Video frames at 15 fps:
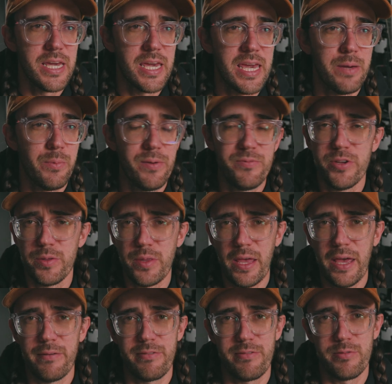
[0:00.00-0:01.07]
and we've done
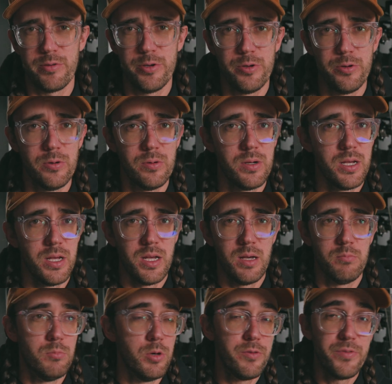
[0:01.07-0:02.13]
that through
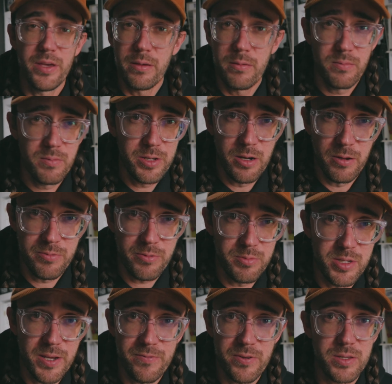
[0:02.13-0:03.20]
moving, through
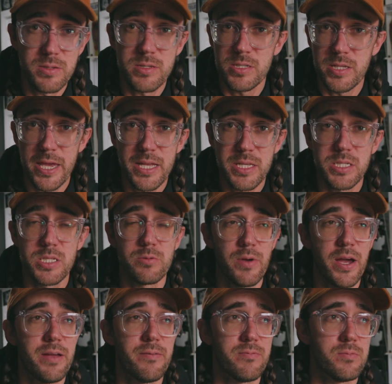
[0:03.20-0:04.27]
different states,
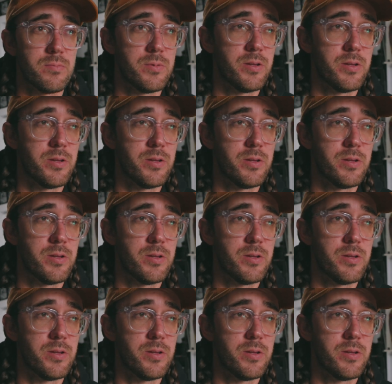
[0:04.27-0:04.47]
right?